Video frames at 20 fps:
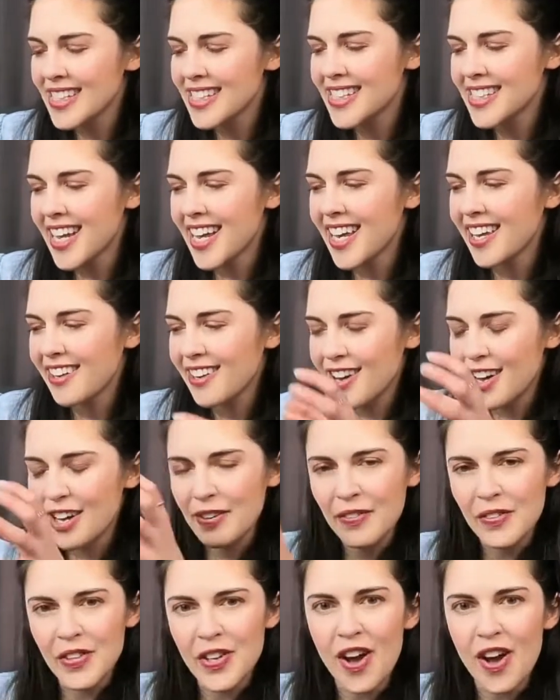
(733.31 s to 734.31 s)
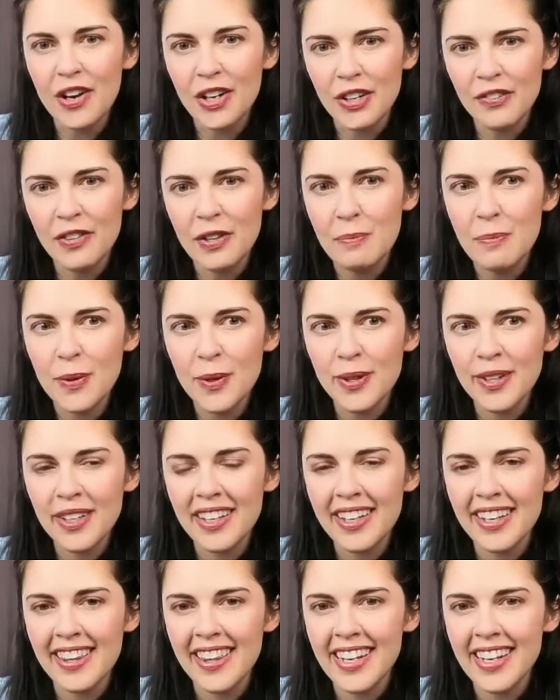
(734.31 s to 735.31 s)
stain on a photography
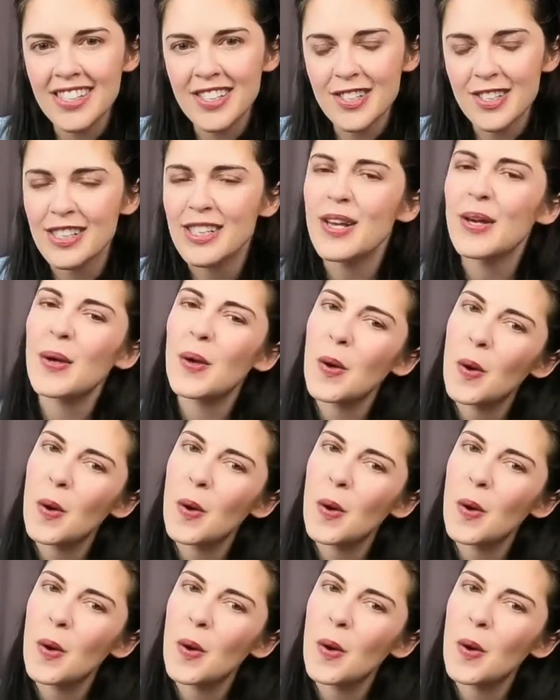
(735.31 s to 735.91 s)
book that is just like,